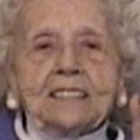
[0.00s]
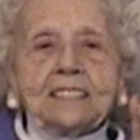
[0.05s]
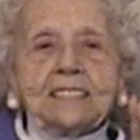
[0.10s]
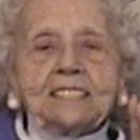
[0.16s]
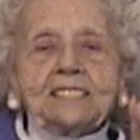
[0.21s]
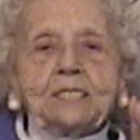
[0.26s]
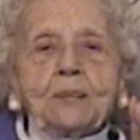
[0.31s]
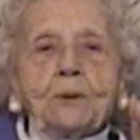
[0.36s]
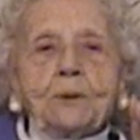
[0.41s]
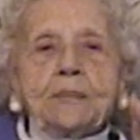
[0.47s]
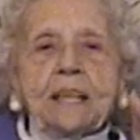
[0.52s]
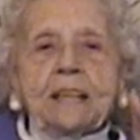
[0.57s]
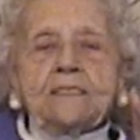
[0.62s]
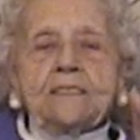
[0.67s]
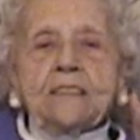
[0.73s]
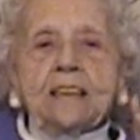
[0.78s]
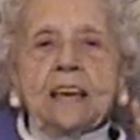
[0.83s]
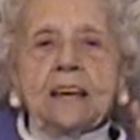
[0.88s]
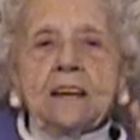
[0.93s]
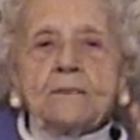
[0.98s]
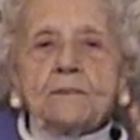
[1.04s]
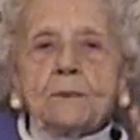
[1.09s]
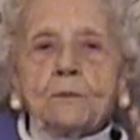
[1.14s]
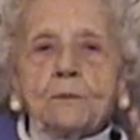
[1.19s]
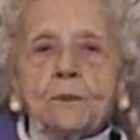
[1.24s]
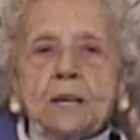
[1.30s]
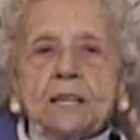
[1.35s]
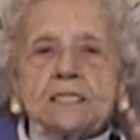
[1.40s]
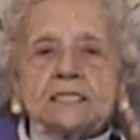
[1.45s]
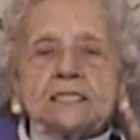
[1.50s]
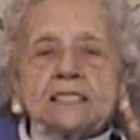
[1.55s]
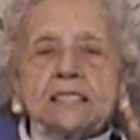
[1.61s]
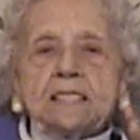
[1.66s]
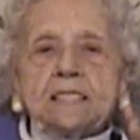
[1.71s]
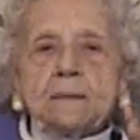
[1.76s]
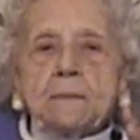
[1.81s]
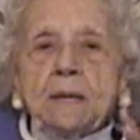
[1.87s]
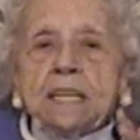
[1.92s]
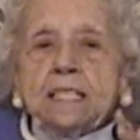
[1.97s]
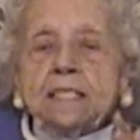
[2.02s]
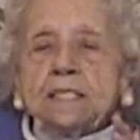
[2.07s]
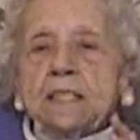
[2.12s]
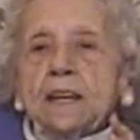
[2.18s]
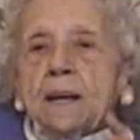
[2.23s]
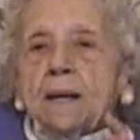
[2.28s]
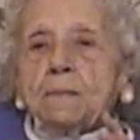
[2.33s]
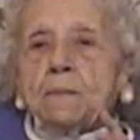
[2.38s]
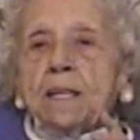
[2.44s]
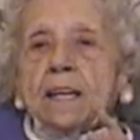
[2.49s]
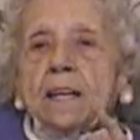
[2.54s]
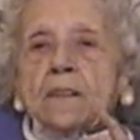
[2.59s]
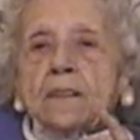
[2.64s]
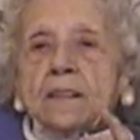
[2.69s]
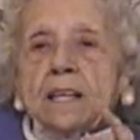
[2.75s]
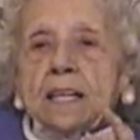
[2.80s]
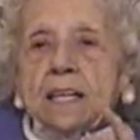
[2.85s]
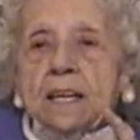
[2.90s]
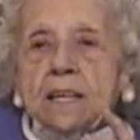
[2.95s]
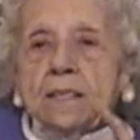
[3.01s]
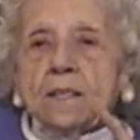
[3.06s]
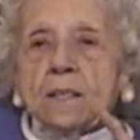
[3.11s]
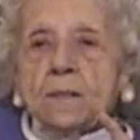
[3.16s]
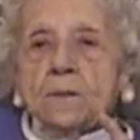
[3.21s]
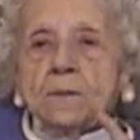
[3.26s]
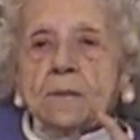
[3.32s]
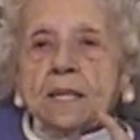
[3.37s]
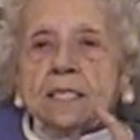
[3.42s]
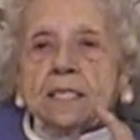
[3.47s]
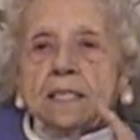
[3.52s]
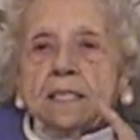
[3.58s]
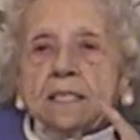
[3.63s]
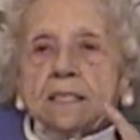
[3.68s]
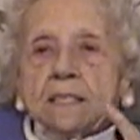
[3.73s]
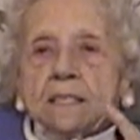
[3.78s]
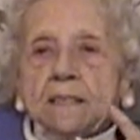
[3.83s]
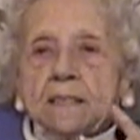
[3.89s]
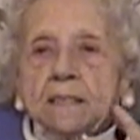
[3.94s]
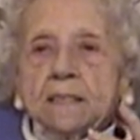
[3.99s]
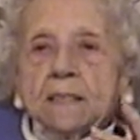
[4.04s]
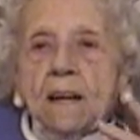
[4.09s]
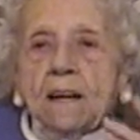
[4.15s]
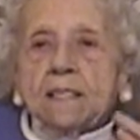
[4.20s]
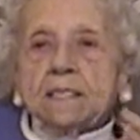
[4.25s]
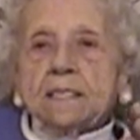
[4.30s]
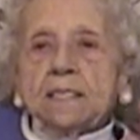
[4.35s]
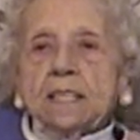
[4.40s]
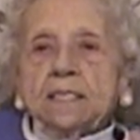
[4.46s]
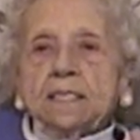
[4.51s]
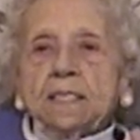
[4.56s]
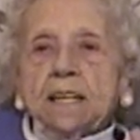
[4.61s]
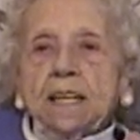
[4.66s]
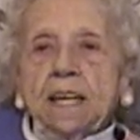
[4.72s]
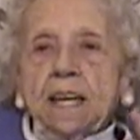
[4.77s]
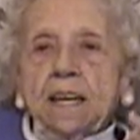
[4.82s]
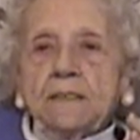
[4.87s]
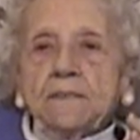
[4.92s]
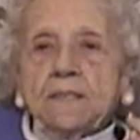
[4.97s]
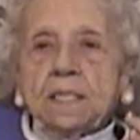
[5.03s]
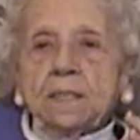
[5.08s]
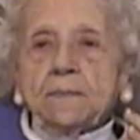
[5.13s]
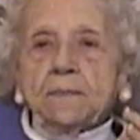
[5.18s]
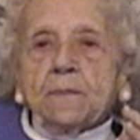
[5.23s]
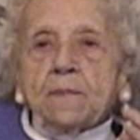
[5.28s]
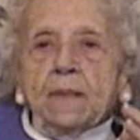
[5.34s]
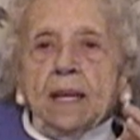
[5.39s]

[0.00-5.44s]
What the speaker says: so the thing of it was, in the meantime, Larry had already gotten in the Navy.